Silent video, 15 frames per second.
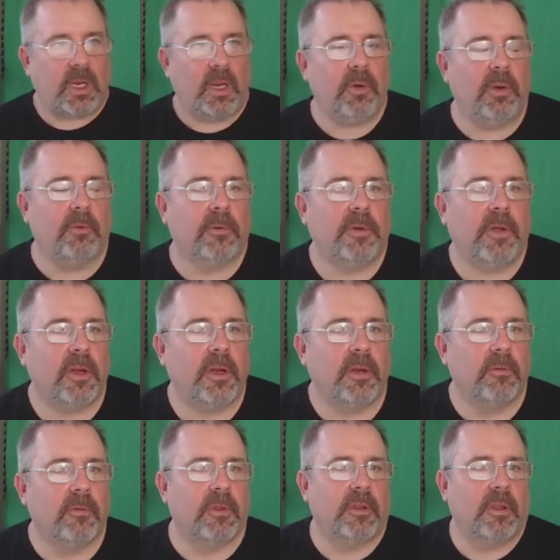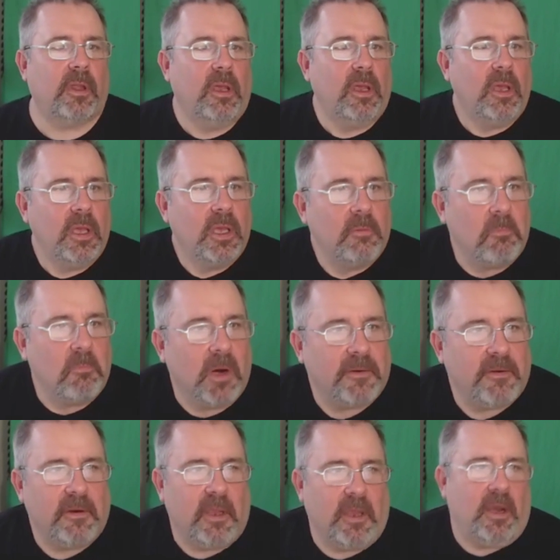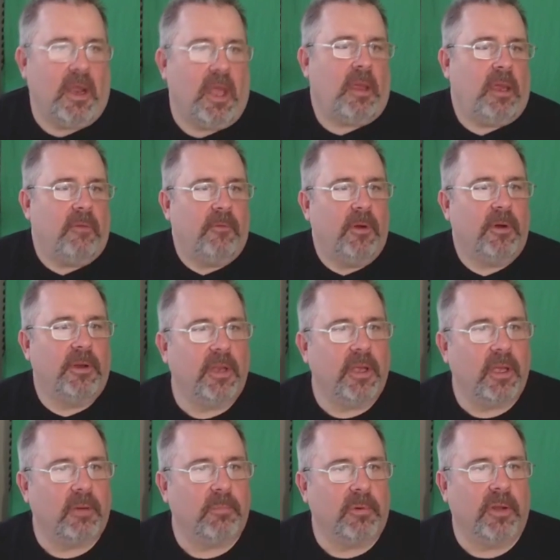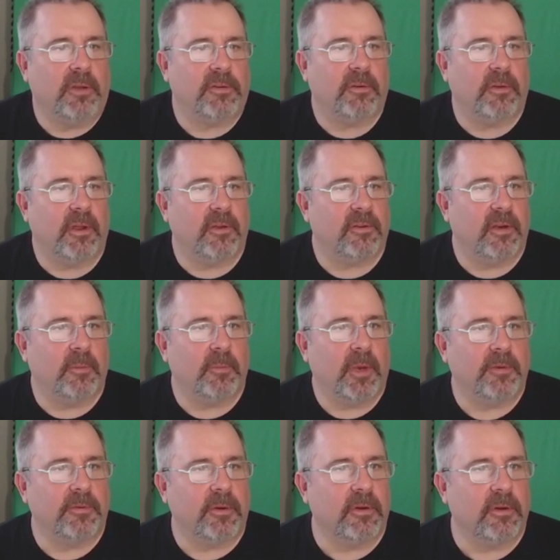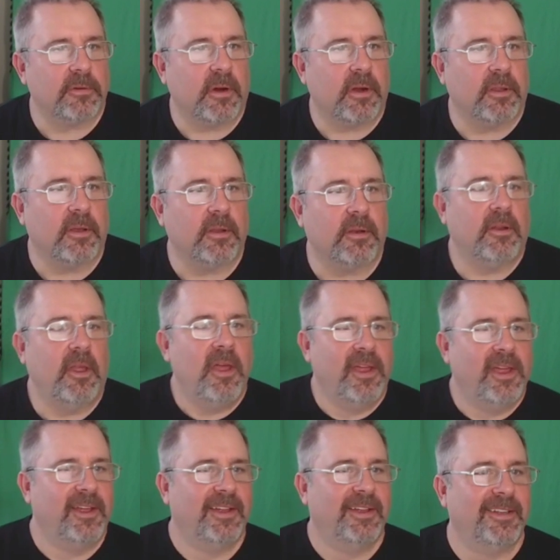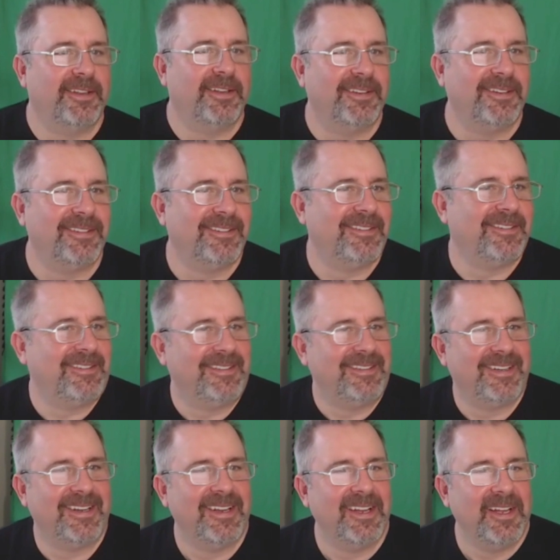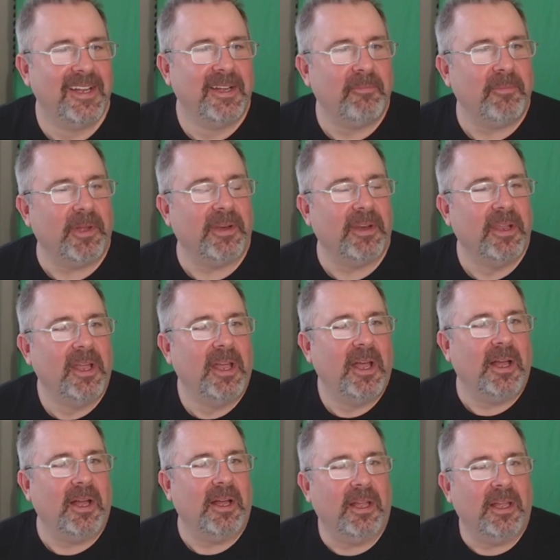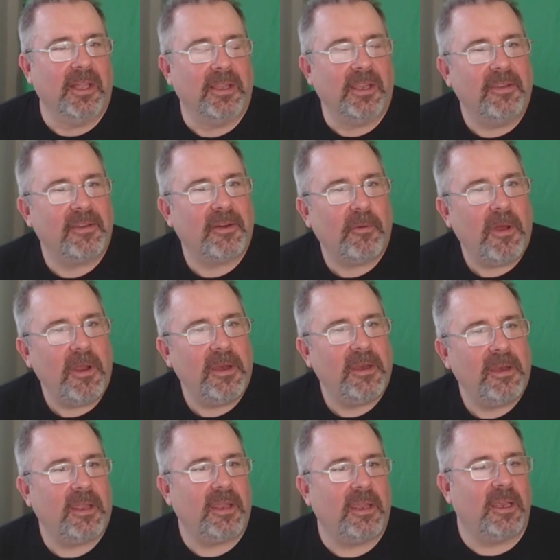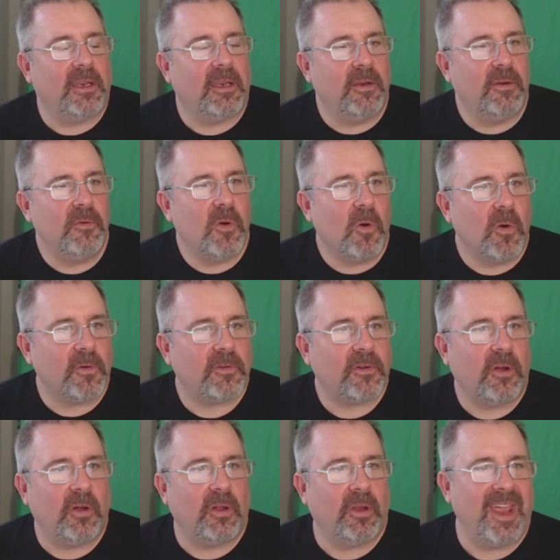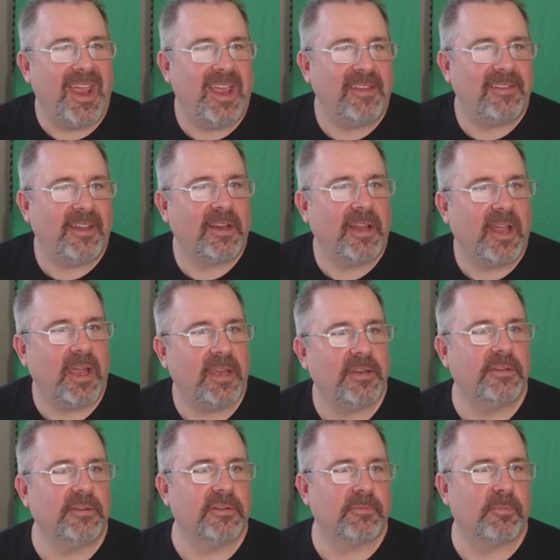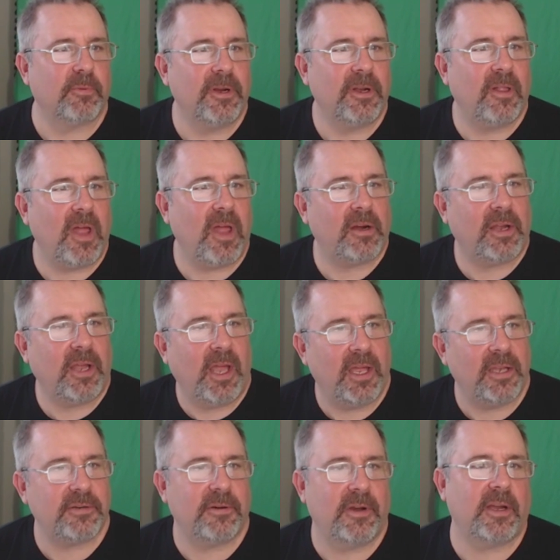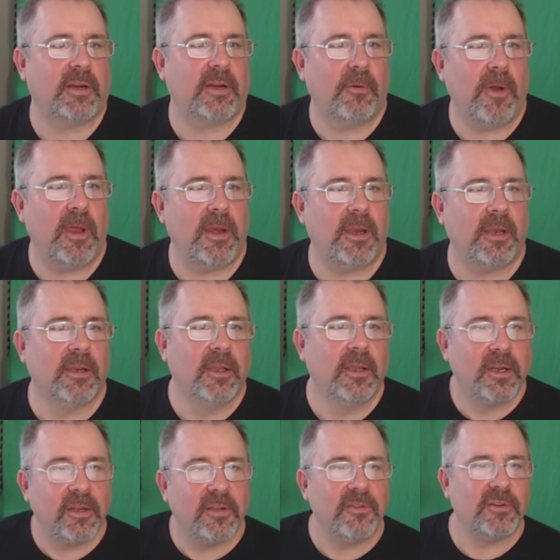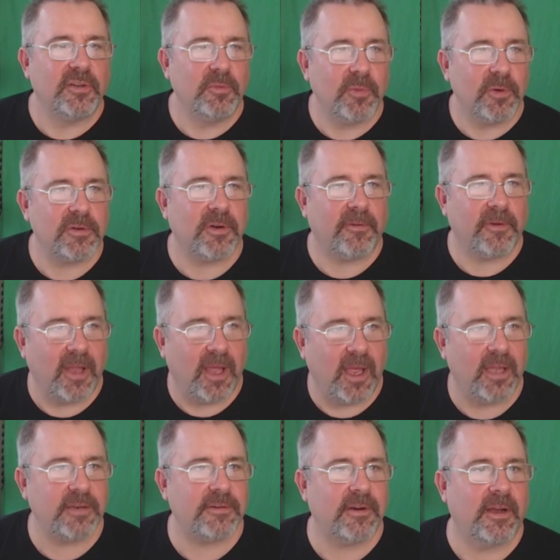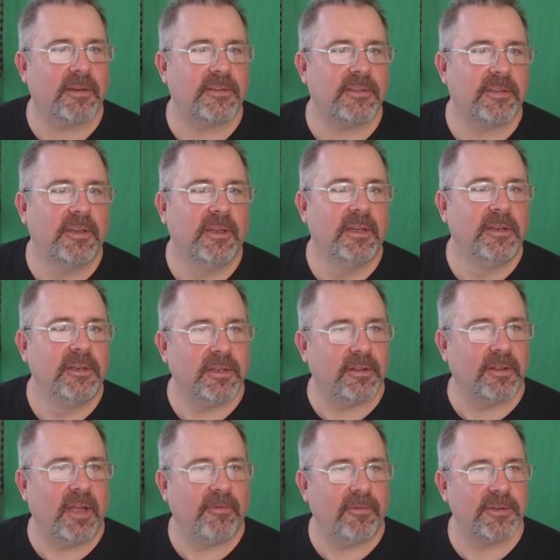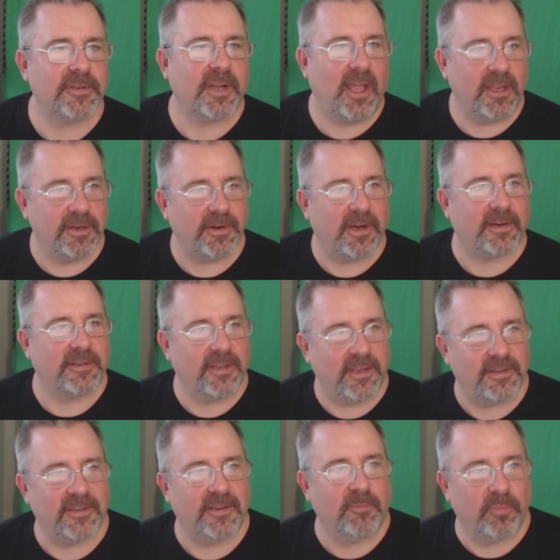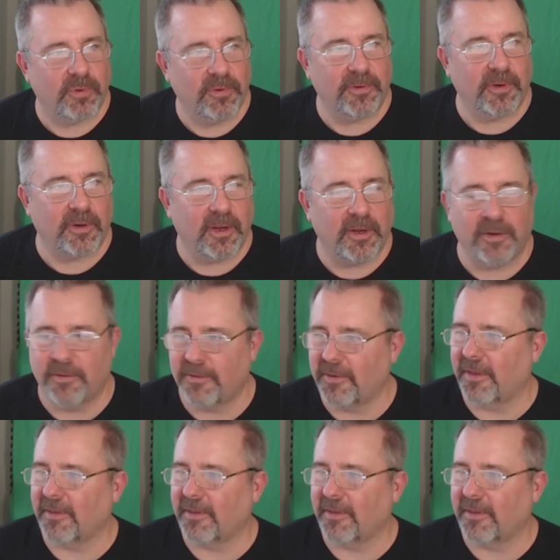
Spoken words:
All right, we're talking with Marcin, and I have no idea how to pronounce your last name. I'm not going to try that. But he's created a new course called Hands-On Guide to Spring Cloud Contract, Creating Consumer-Driven Contracts to Leverage Contract Test and Improve Your Code. So